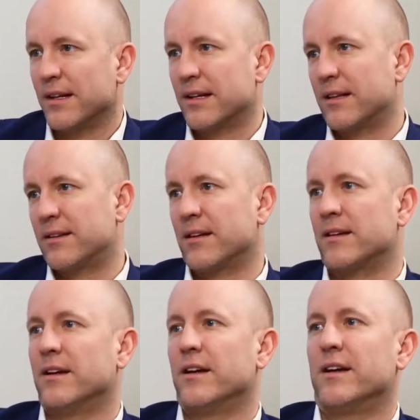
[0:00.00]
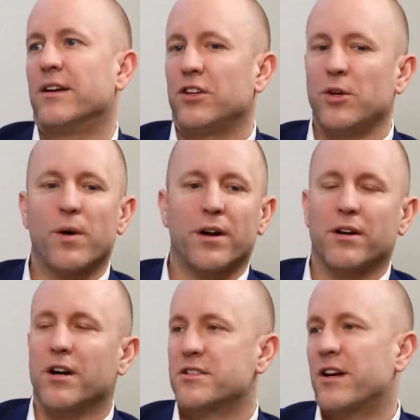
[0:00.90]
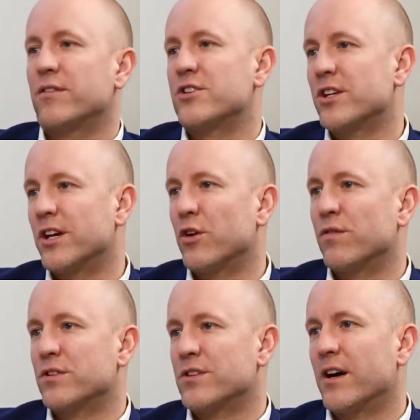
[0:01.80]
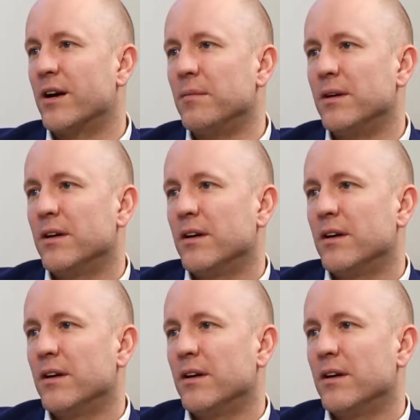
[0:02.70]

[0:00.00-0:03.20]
Mm. Like, I think you want to cost average in over time.